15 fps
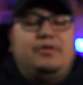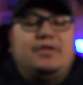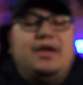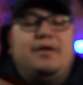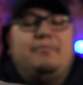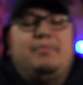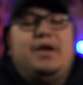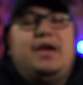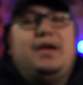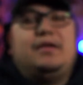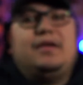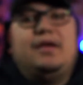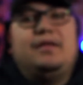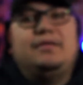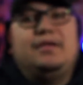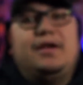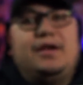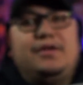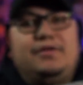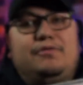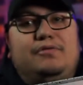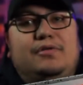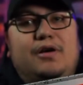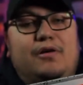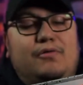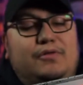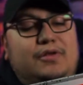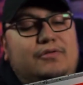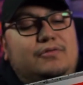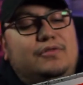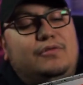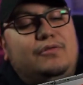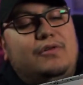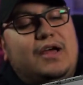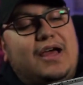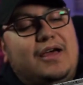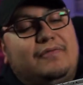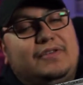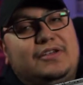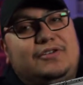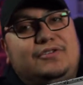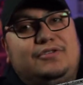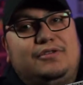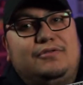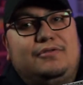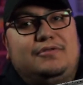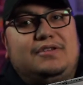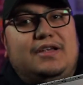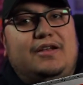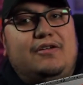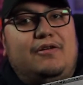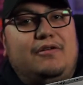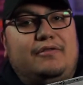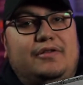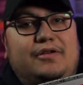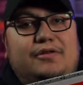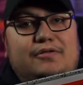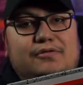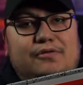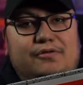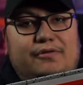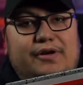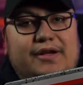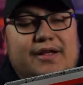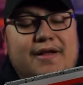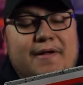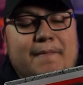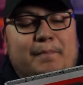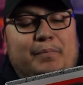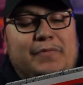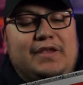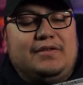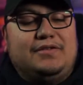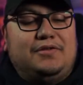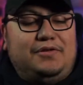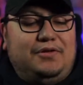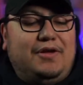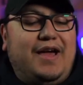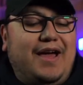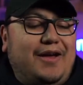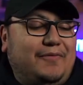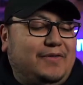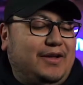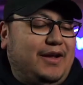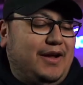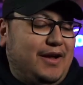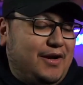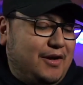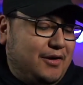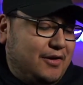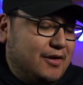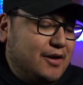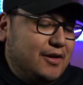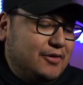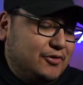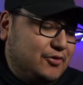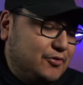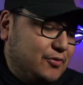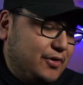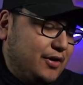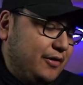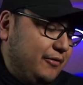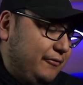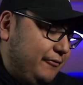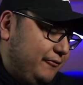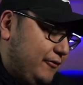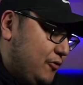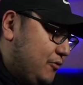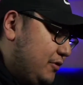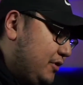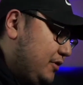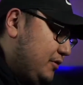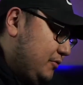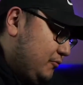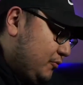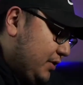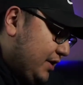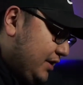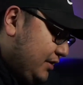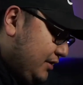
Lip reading: that back, and there you go. You do have the shoes in all their glory. So you have the Air Jordan 4 Red